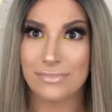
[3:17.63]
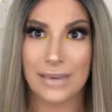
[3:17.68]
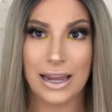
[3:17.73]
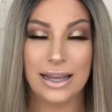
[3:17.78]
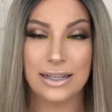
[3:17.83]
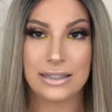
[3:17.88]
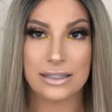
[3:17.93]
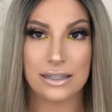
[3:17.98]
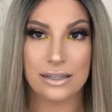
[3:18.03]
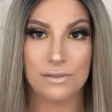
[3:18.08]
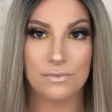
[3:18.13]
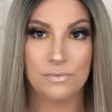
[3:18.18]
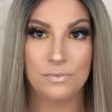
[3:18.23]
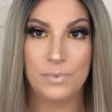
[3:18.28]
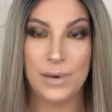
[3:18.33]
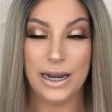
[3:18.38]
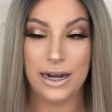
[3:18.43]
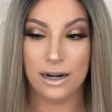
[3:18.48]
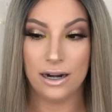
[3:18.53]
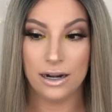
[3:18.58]
It's
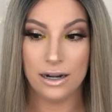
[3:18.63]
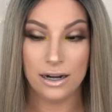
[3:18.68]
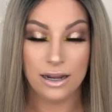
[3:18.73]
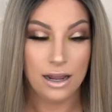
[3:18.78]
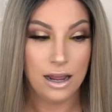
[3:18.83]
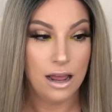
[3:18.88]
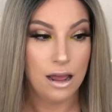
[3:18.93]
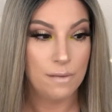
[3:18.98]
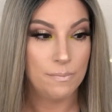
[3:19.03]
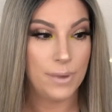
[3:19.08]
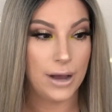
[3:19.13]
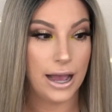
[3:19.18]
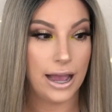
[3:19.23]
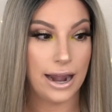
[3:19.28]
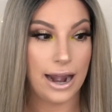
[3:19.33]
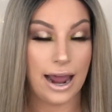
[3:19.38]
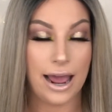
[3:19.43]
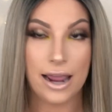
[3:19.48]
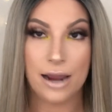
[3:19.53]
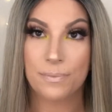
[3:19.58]
weird,
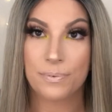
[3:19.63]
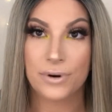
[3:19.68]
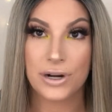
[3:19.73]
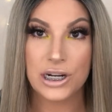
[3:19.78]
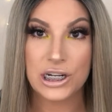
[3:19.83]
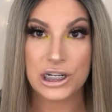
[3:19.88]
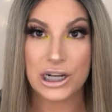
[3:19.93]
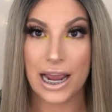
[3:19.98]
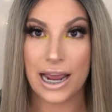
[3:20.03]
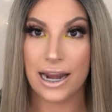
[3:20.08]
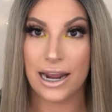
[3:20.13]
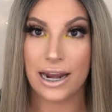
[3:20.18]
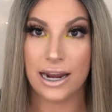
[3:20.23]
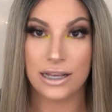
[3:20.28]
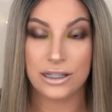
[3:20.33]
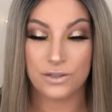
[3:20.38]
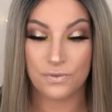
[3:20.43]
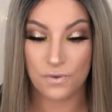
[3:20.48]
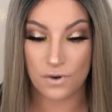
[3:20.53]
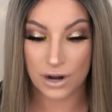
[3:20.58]
but I appreciate it.
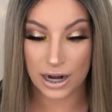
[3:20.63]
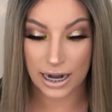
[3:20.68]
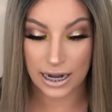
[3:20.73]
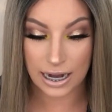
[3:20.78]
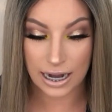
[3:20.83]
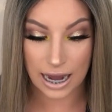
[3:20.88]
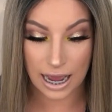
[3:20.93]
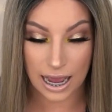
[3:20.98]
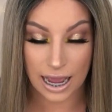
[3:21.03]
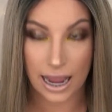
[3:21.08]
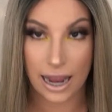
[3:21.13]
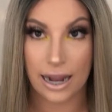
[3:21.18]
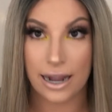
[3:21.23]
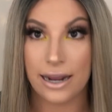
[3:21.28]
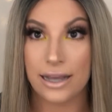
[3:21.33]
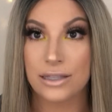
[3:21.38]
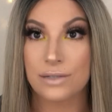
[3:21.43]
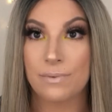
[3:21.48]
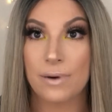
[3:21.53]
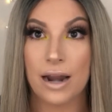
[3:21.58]
It's $4.99.
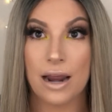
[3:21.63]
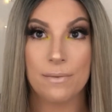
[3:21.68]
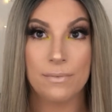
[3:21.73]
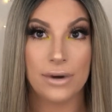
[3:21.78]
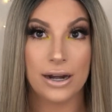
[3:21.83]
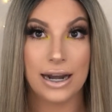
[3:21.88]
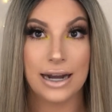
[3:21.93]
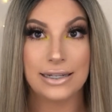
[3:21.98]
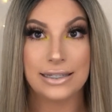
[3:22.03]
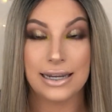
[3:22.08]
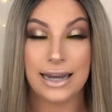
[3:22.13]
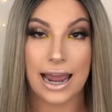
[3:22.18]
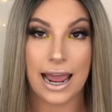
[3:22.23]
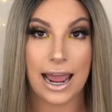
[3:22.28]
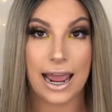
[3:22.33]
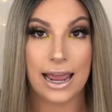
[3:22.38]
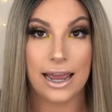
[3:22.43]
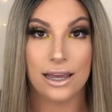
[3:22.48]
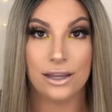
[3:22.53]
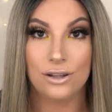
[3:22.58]
It's what I'm wearing
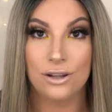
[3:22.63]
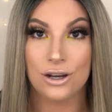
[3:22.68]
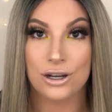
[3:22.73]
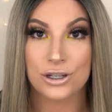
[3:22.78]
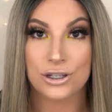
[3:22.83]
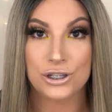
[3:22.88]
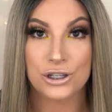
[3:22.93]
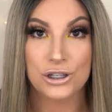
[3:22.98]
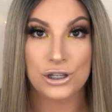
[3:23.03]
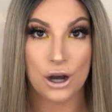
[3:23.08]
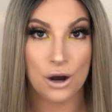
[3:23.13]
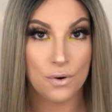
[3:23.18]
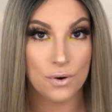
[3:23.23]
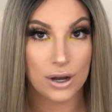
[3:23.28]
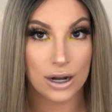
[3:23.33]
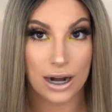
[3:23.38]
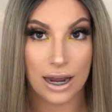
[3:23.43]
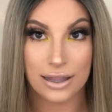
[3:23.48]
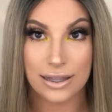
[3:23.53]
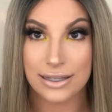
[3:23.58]
today. It looks so
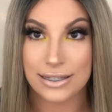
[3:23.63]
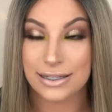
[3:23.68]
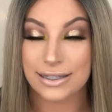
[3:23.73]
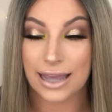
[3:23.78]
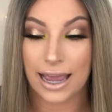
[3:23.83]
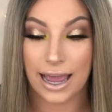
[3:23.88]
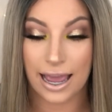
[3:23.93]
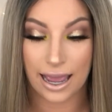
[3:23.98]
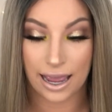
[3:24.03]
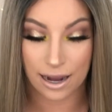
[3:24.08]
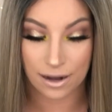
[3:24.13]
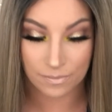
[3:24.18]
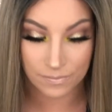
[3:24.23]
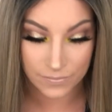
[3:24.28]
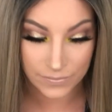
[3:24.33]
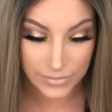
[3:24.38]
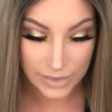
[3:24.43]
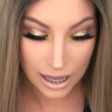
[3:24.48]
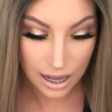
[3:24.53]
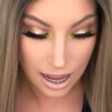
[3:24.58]
good on the skin.
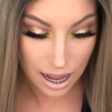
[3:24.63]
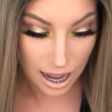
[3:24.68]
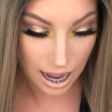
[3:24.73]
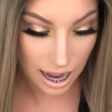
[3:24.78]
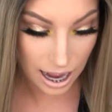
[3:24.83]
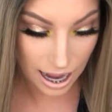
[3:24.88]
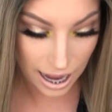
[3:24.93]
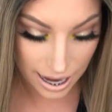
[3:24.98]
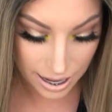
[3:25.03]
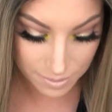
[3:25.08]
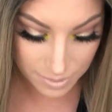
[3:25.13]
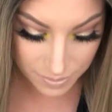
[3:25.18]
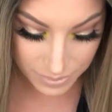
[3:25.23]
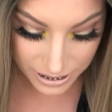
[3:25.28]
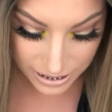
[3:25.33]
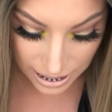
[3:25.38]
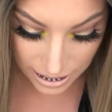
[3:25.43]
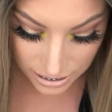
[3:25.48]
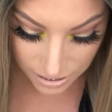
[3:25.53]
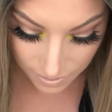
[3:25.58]
I am
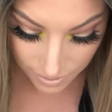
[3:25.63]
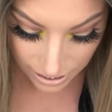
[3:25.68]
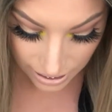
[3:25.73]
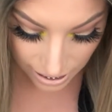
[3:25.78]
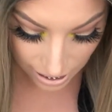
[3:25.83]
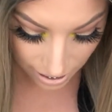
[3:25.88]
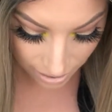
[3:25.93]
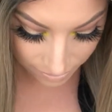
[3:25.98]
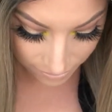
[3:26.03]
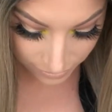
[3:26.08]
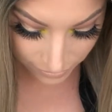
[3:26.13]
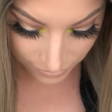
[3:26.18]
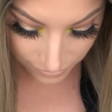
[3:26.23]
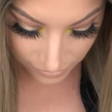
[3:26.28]
obsessed with it.